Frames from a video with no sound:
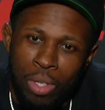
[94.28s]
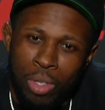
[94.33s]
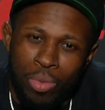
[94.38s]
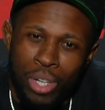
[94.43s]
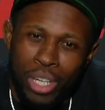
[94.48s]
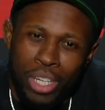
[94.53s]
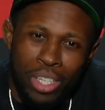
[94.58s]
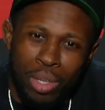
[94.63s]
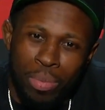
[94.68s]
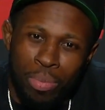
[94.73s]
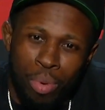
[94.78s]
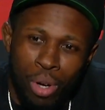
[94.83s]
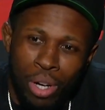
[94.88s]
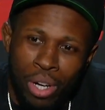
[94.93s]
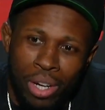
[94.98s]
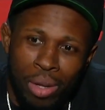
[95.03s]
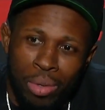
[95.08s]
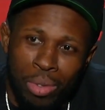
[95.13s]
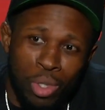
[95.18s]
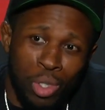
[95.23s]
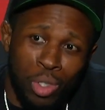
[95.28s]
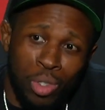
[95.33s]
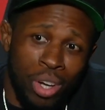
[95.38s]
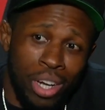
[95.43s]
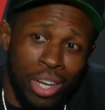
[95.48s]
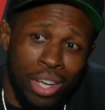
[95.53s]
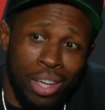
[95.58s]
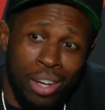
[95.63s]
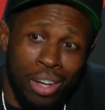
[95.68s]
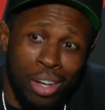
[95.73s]
disappointed. I was just trying to
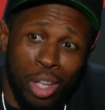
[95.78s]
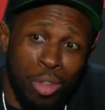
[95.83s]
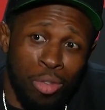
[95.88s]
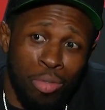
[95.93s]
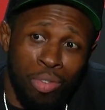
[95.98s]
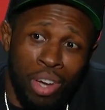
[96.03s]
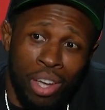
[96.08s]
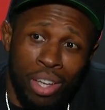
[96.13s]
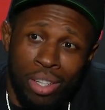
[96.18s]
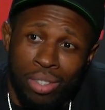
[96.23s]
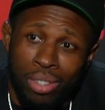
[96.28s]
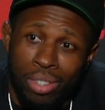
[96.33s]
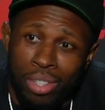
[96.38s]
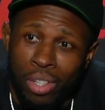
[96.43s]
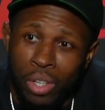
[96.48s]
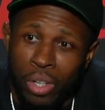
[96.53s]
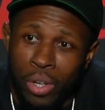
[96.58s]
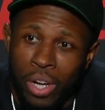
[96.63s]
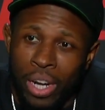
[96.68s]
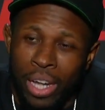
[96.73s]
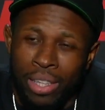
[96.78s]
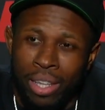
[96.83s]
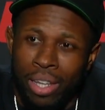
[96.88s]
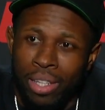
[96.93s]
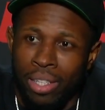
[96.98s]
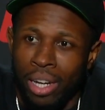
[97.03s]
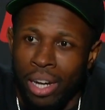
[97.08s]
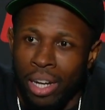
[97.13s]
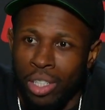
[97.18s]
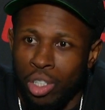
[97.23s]
get another fight, you know, and I think
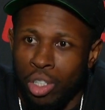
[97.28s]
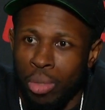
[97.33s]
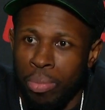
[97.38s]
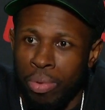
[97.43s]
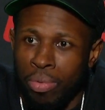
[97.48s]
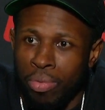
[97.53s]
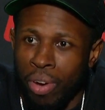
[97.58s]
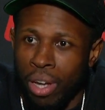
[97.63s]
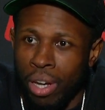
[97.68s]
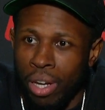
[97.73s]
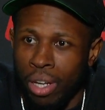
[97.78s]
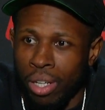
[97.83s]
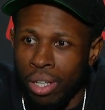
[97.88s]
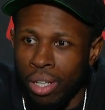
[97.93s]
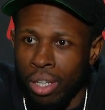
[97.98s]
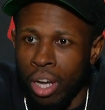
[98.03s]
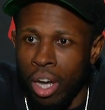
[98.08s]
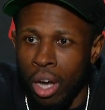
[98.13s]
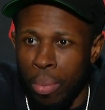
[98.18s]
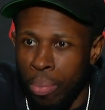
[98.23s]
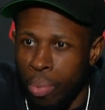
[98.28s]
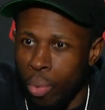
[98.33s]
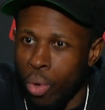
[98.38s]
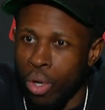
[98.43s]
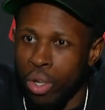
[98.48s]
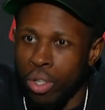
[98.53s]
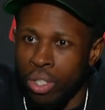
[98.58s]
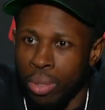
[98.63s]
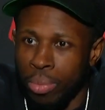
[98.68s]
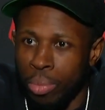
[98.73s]
that I should be fighting
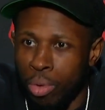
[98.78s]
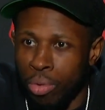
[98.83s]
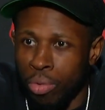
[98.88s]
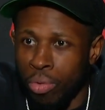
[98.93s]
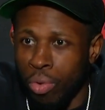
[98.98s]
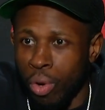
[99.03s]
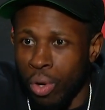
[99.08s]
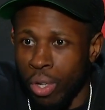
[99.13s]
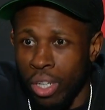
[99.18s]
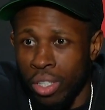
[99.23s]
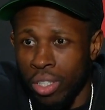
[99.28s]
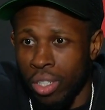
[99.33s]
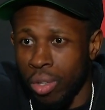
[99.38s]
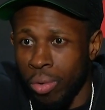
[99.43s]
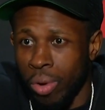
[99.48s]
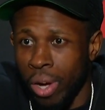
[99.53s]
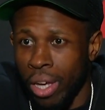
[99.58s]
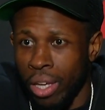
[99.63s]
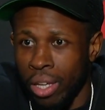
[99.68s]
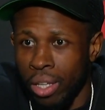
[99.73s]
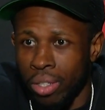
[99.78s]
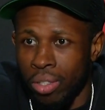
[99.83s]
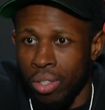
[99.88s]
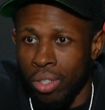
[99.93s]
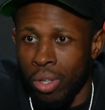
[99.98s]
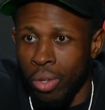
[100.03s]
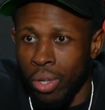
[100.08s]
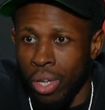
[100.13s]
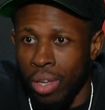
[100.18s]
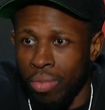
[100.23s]
upwards and moving forward into the rankings, you
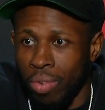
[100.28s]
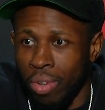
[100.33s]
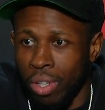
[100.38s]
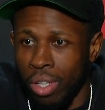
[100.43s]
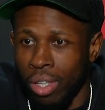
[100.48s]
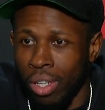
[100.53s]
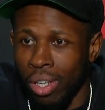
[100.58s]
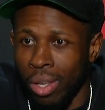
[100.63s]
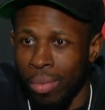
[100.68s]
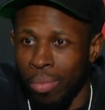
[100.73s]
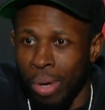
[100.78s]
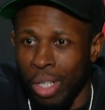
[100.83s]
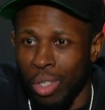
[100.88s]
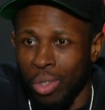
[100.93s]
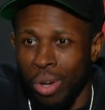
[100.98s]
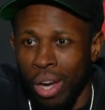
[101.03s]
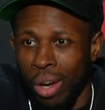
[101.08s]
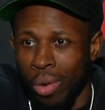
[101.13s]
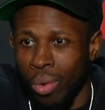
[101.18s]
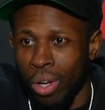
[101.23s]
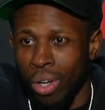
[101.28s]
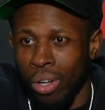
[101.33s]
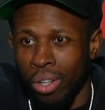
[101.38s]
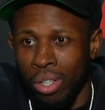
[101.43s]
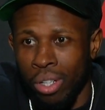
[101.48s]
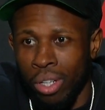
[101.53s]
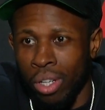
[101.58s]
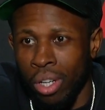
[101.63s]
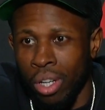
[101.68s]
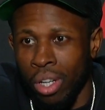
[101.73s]
know, given my track record.
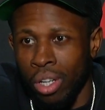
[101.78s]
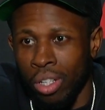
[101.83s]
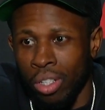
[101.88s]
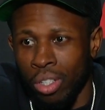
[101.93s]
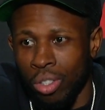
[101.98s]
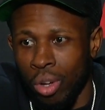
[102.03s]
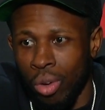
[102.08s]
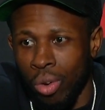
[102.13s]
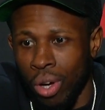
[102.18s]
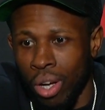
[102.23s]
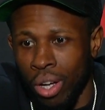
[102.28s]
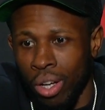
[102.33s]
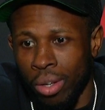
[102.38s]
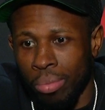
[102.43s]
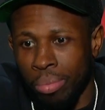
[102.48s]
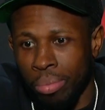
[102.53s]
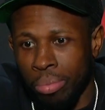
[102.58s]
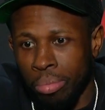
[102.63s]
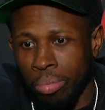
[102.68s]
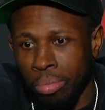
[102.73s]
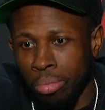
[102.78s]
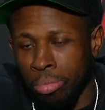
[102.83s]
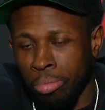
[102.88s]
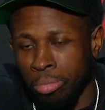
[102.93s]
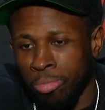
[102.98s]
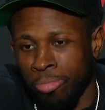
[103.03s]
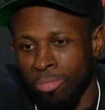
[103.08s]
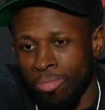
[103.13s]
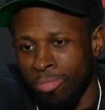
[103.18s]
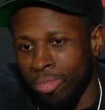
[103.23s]
So
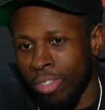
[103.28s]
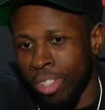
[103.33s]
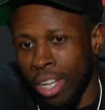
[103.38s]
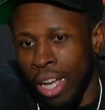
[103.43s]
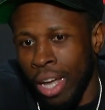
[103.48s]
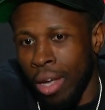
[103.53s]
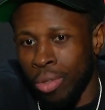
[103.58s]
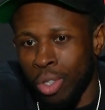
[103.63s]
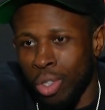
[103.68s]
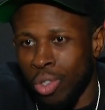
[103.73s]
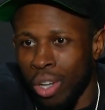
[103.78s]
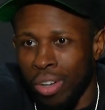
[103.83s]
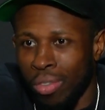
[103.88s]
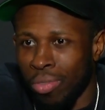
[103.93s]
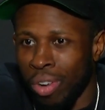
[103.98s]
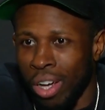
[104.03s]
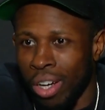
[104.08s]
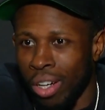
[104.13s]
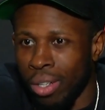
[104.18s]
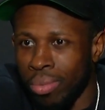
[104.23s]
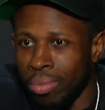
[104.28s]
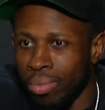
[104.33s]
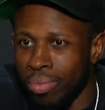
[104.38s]
I was just trying to fight up.